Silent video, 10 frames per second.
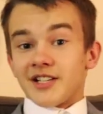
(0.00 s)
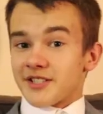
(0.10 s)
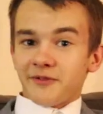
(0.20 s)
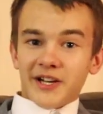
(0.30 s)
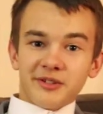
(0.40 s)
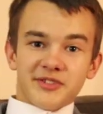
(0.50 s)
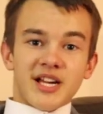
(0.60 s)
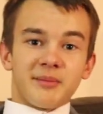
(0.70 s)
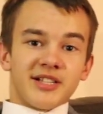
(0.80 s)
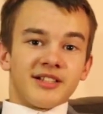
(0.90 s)
As a final
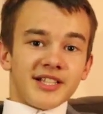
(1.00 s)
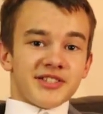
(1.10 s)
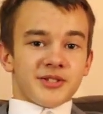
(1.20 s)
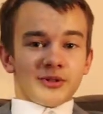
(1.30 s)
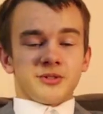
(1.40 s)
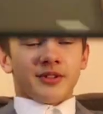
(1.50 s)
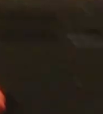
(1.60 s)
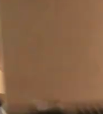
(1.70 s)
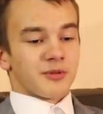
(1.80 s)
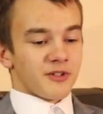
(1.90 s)
damning, let's Google
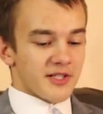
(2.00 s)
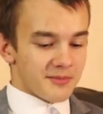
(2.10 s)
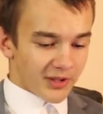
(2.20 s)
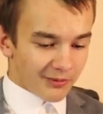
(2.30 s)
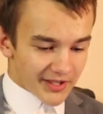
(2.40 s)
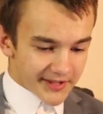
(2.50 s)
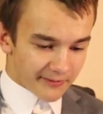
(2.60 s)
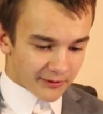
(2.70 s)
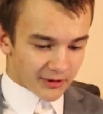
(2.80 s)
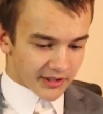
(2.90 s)
this to prove this point once
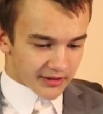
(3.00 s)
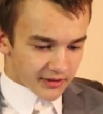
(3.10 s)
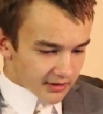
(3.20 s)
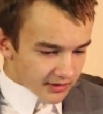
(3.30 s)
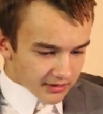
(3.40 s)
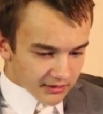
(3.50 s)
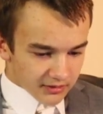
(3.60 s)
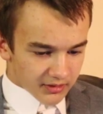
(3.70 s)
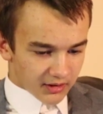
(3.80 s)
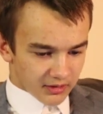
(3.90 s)
and for all and...
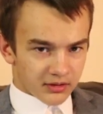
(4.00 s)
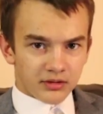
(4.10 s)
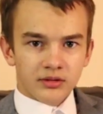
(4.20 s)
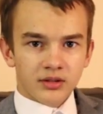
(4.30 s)
Uh-oh.